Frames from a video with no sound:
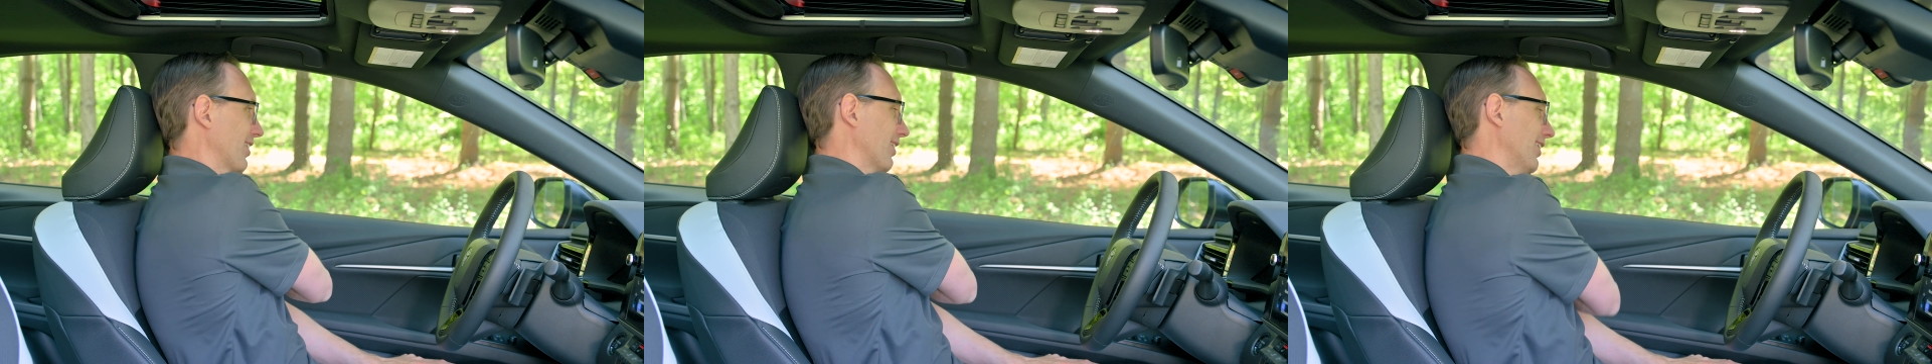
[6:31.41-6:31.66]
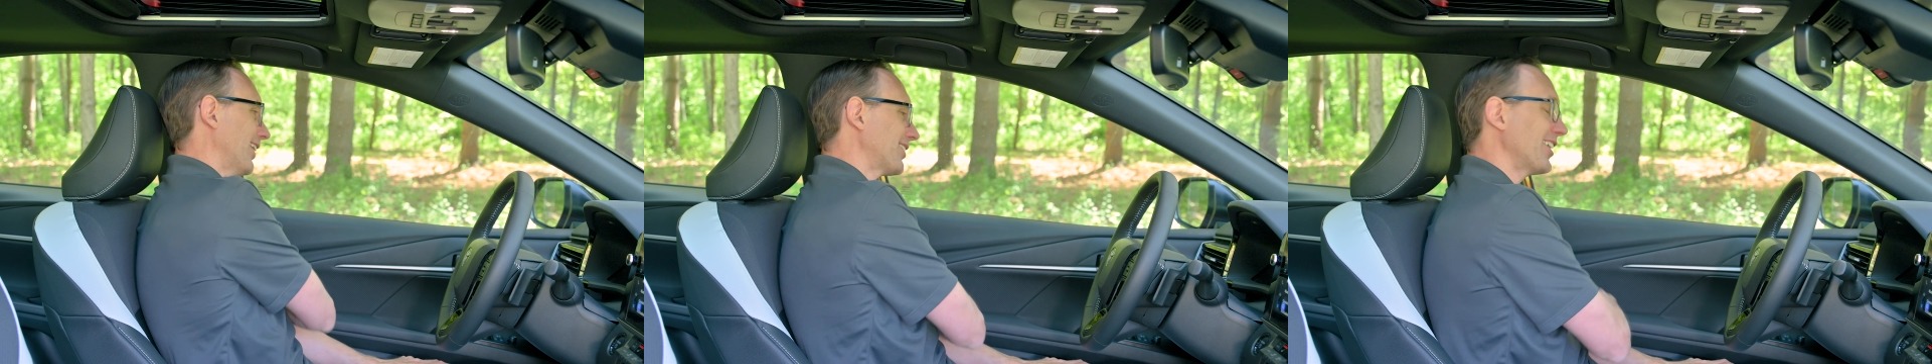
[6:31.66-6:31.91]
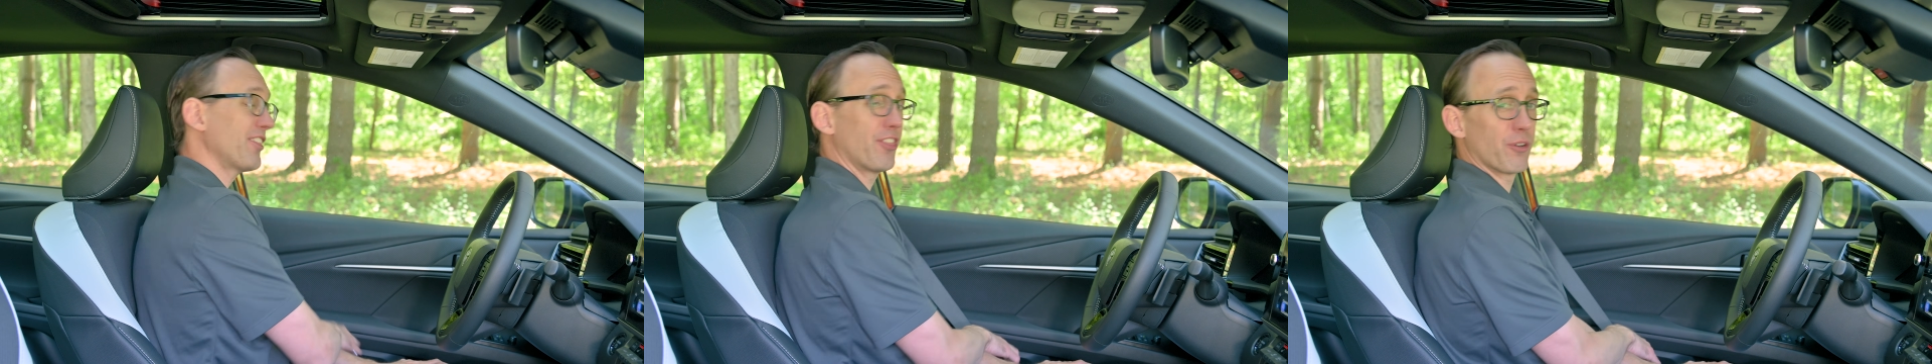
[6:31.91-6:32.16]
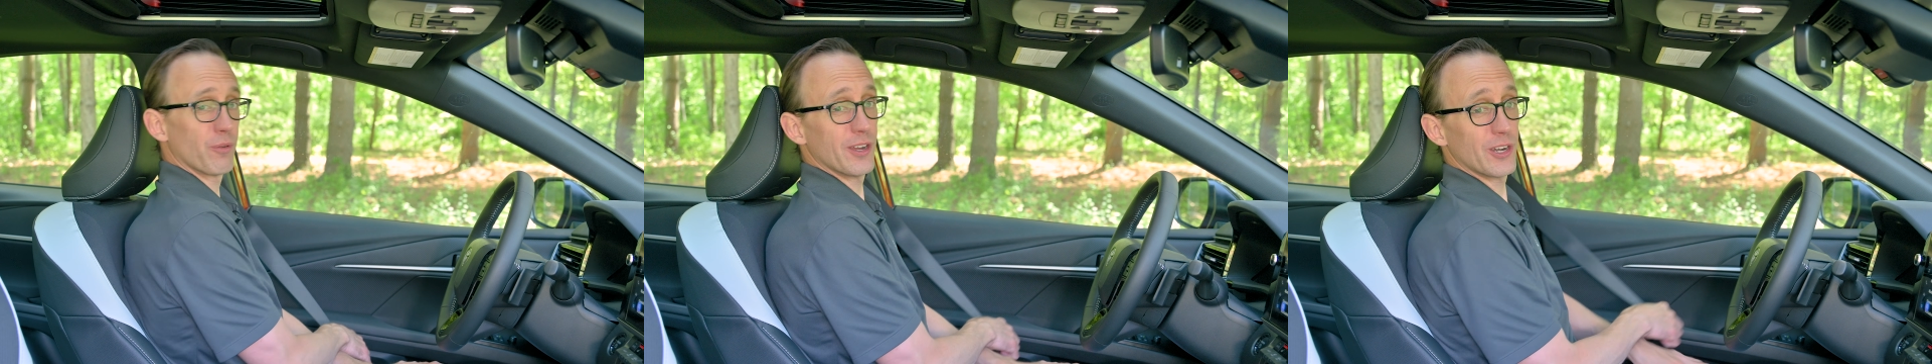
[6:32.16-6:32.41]
let's hit
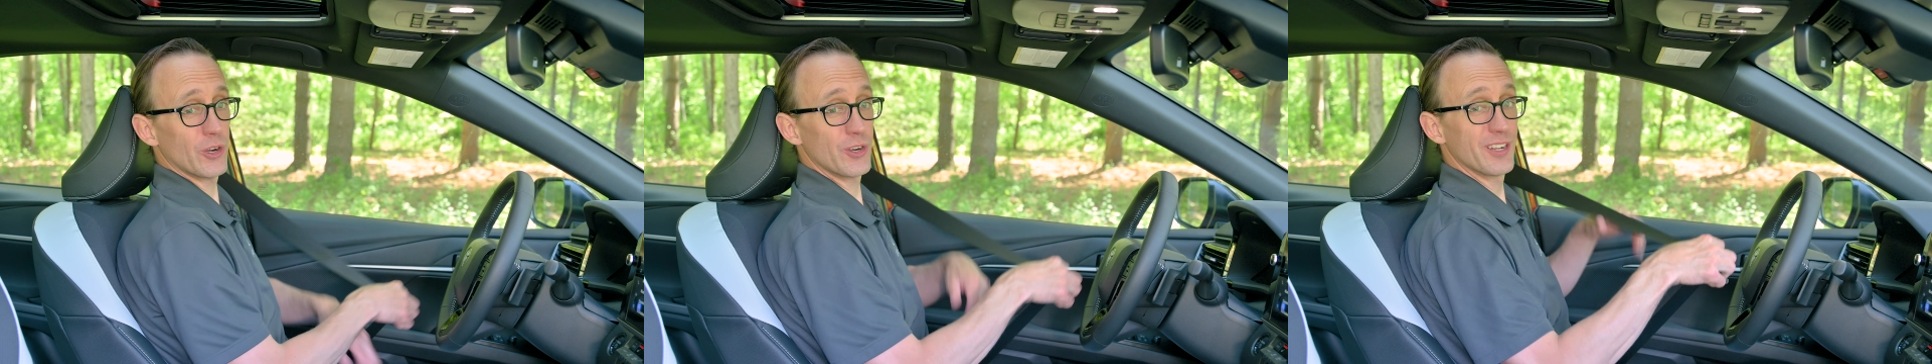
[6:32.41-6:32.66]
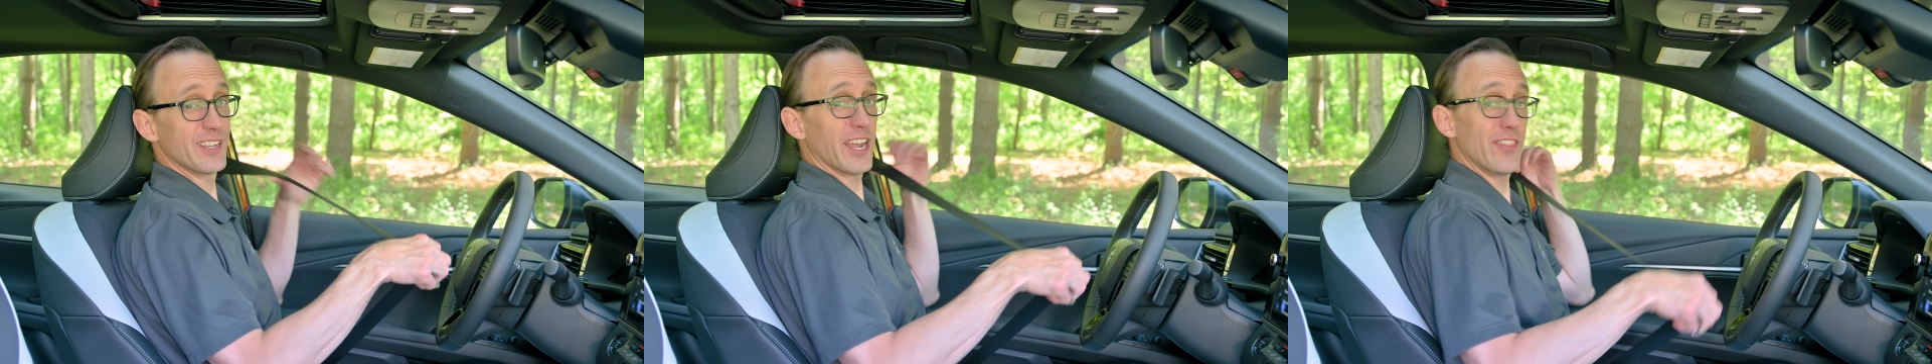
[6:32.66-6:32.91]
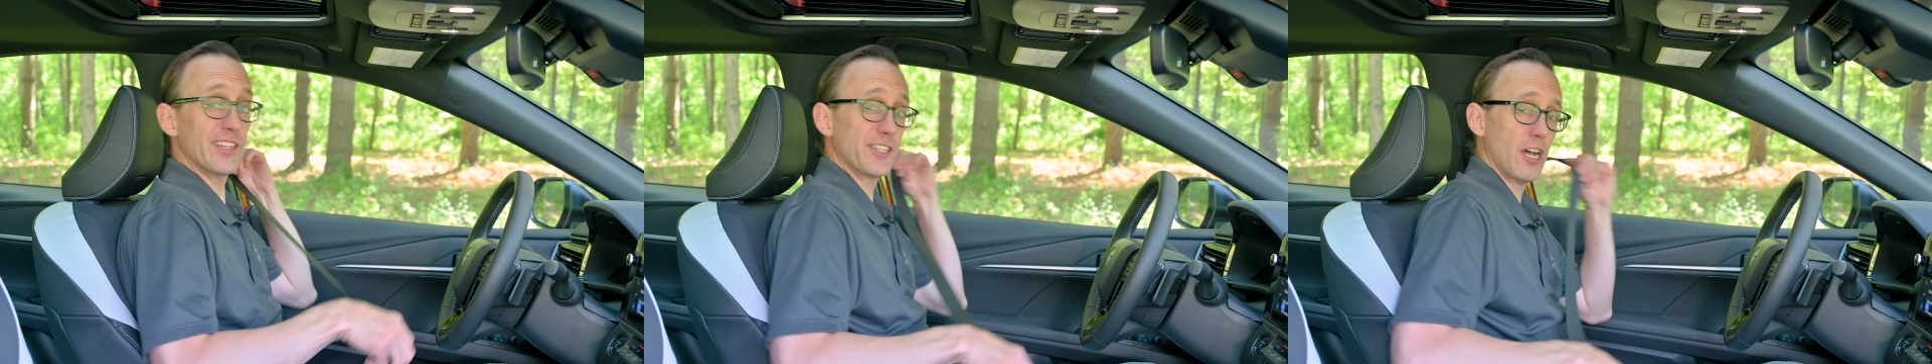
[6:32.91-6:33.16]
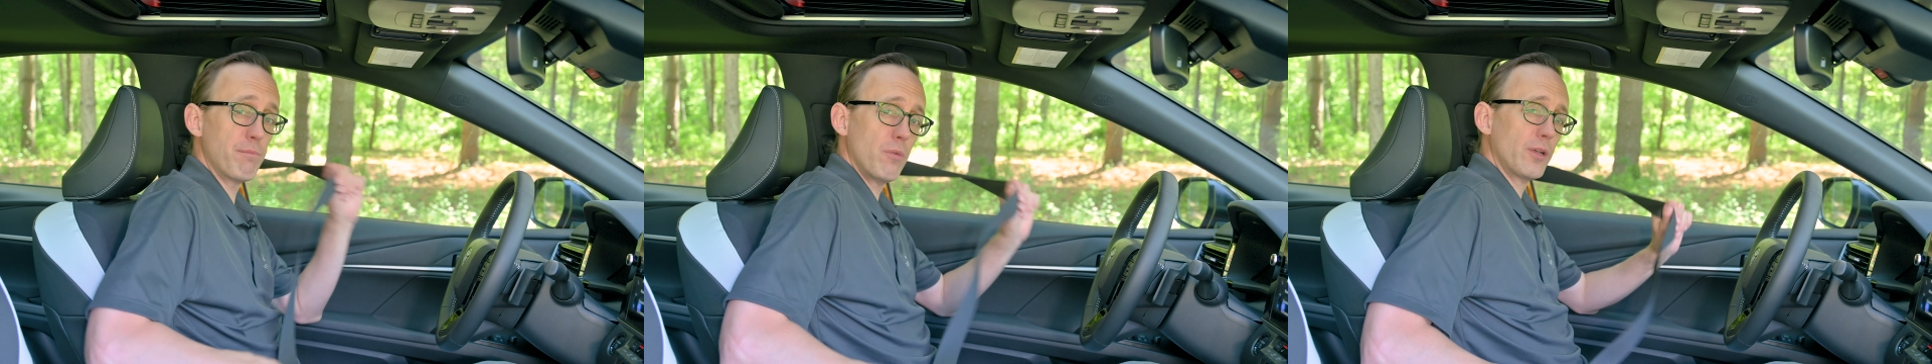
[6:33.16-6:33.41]
the road, and this
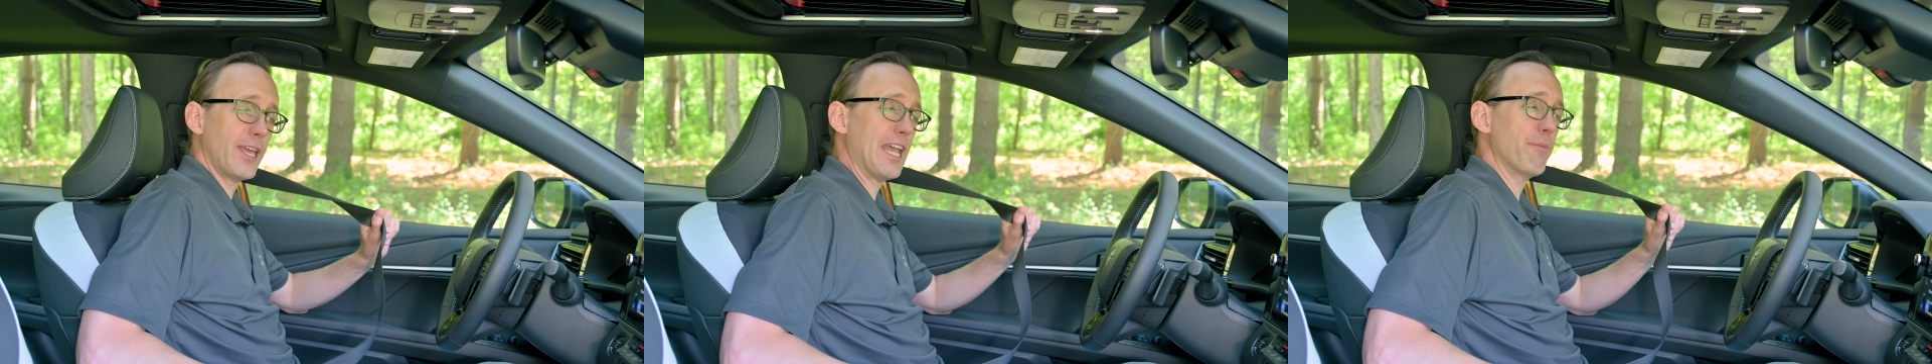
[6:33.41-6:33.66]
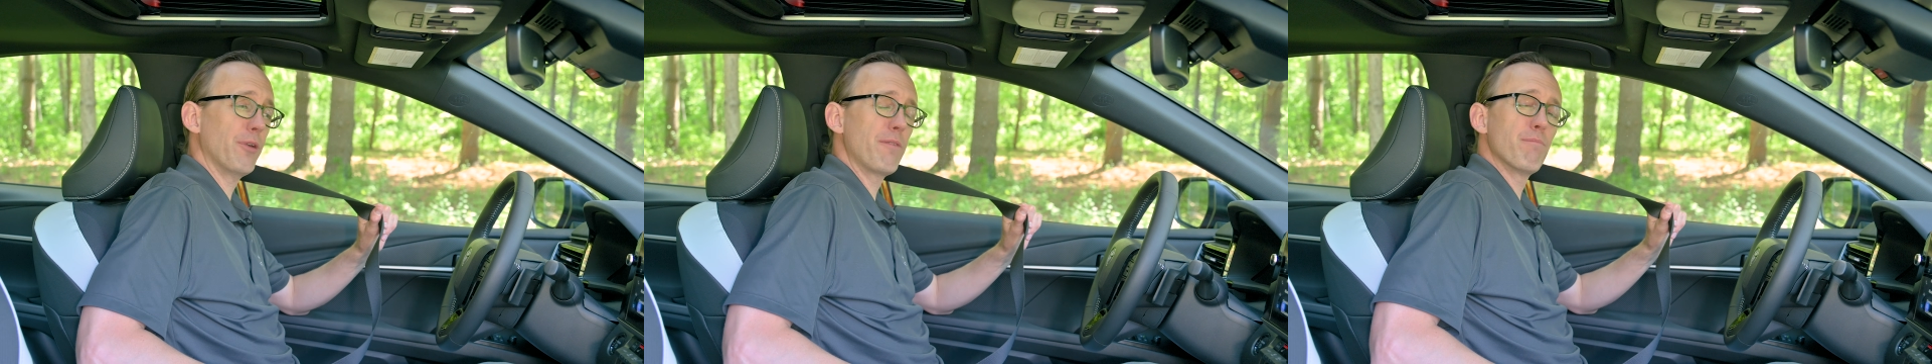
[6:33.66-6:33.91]
humble Camry